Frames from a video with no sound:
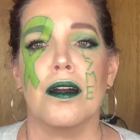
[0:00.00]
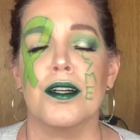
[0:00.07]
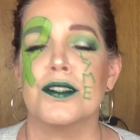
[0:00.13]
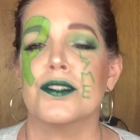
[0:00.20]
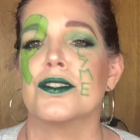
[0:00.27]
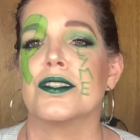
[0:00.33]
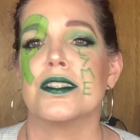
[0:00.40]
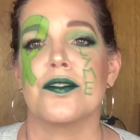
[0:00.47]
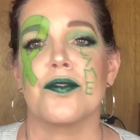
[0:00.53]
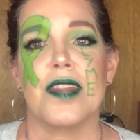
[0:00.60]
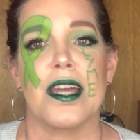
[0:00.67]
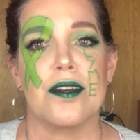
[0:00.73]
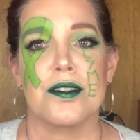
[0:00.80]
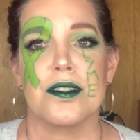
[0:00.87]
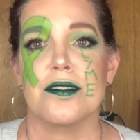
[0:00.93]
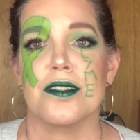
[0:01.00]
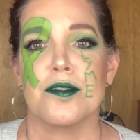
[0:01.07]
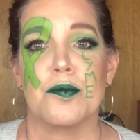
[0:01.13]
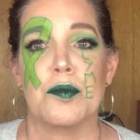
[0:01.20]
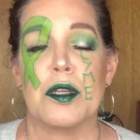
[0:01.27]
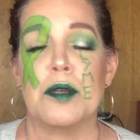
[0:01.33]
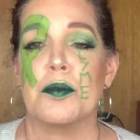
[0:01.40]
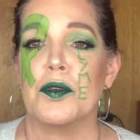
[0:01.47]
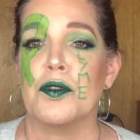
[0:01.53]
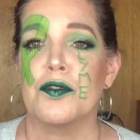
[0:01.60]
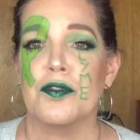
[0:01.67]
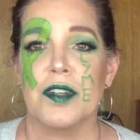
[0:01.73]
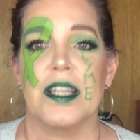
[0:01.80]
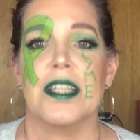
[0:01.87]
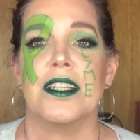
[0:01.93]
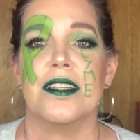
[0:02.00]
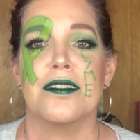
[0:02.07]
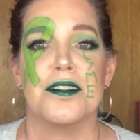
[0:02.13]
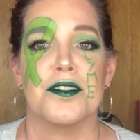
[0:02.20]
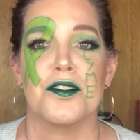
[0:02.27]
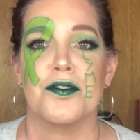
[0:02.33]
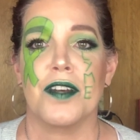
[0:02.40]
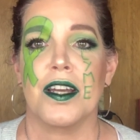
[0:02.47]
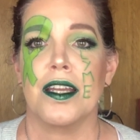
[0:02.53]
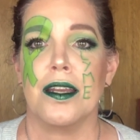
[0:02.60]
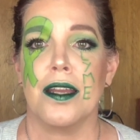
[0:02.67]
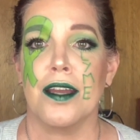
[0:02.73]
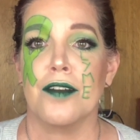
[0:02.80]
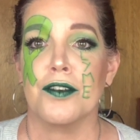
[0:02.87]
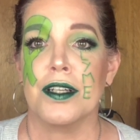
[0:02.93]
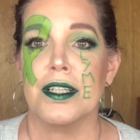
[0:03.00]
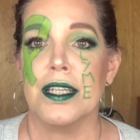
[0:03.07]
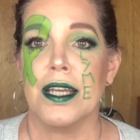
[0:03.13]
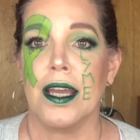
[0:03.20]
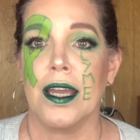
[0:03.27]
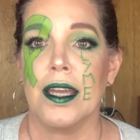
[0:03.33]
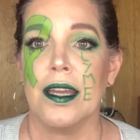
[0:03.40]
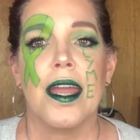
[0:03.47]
hundreds of thousands of people fighting this fight every day.